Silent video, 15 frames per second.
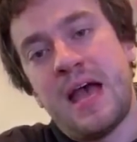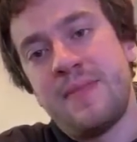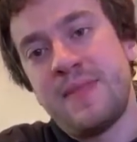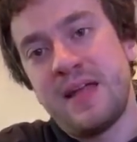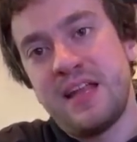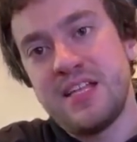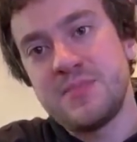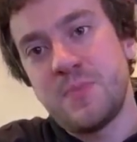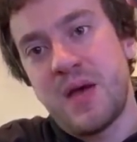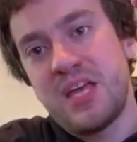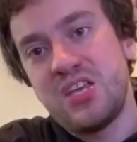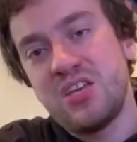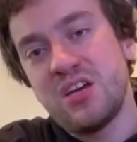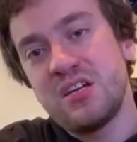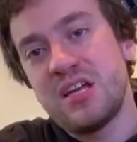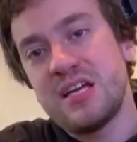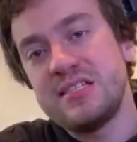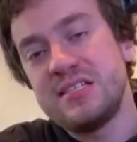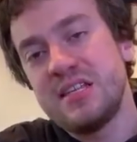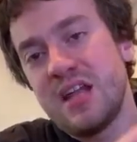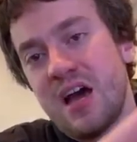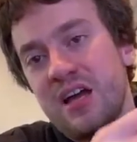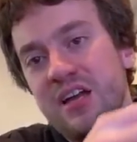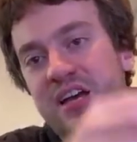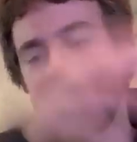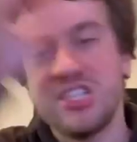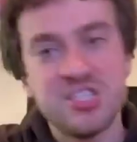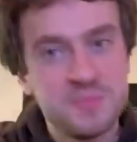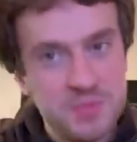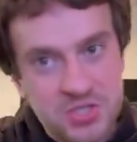And that lets my Hyundai Sonata
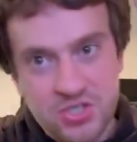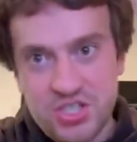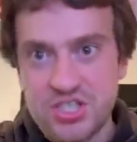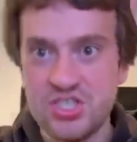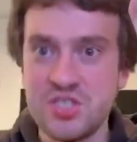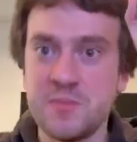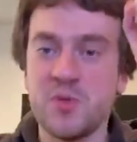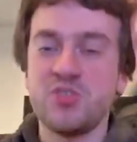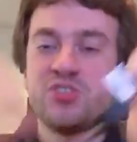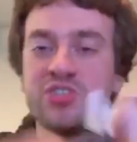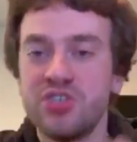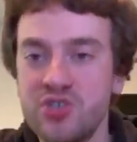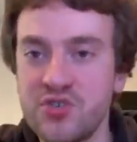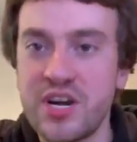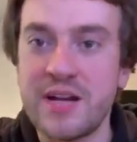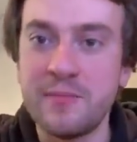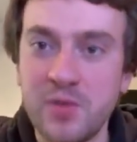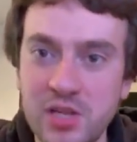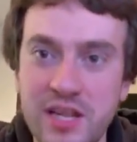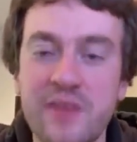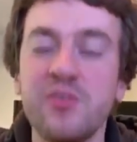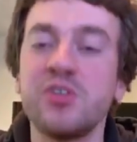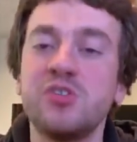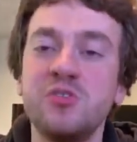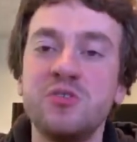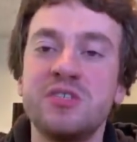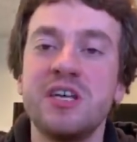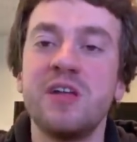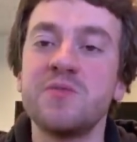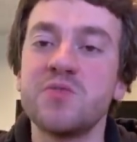experience the most incredible level
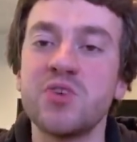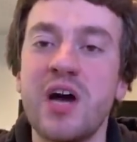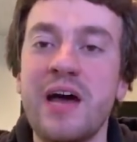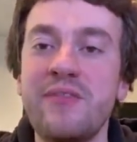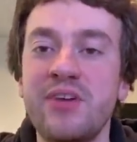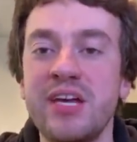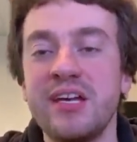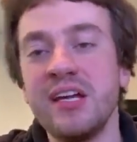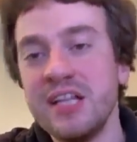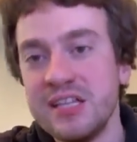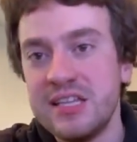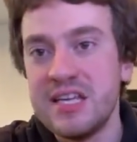two self-driving